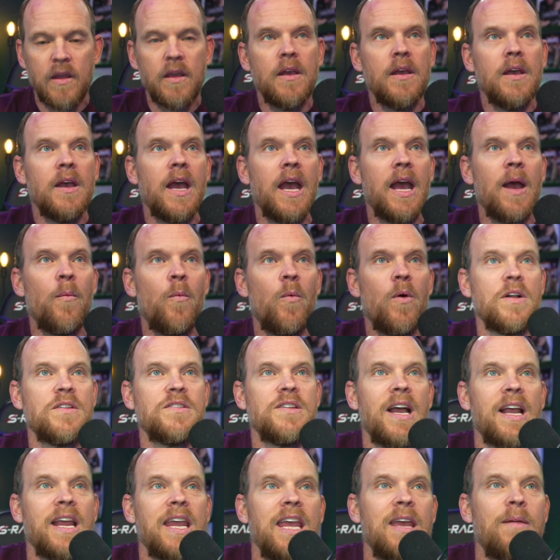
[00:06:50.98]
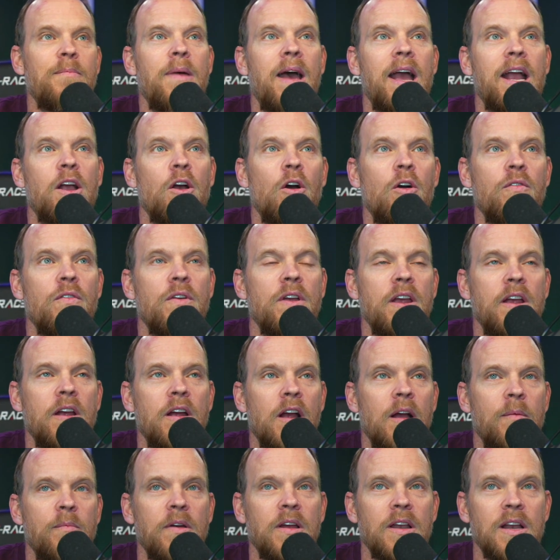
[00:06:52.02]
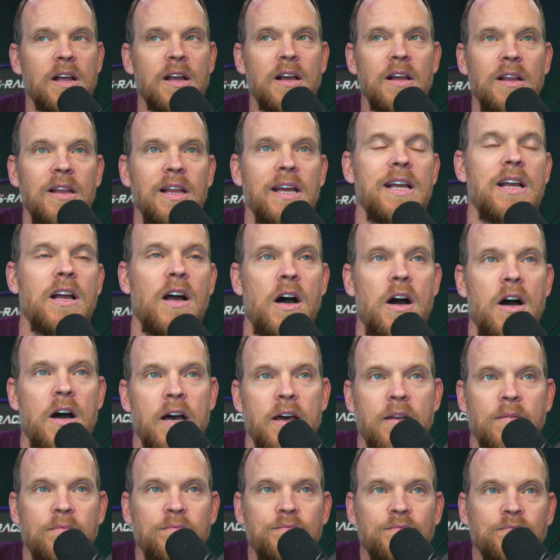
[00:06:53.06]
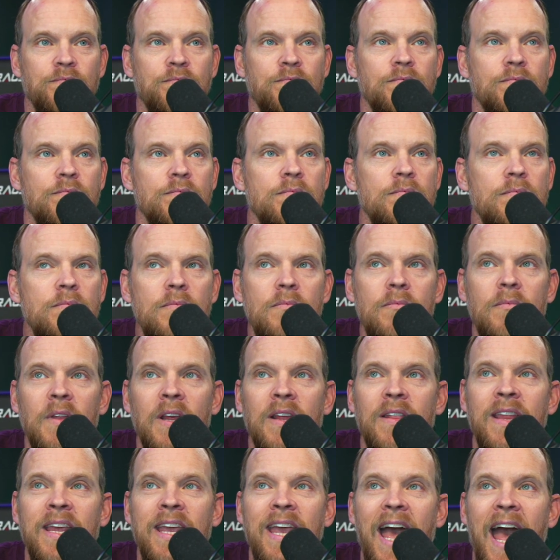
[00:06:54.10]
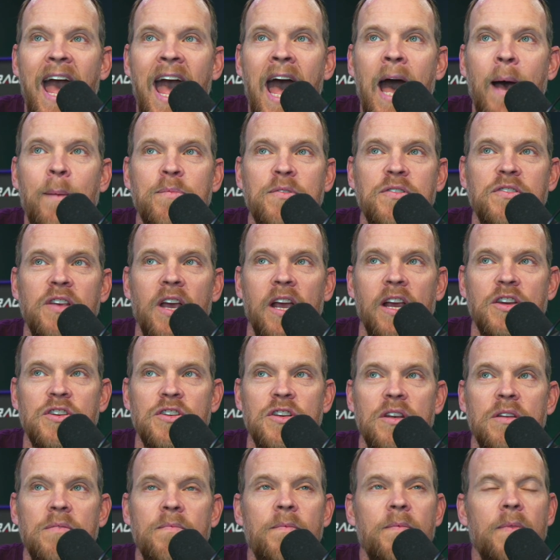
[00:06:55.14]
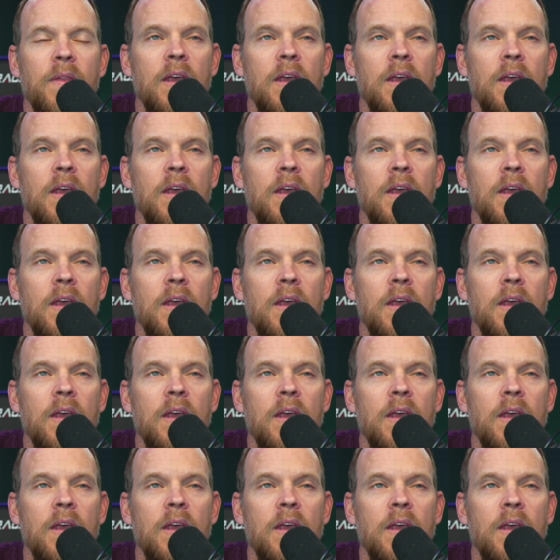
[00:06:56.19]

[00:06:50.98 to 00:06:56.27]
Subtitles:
And once I get back over here, I'm going to click on the app section.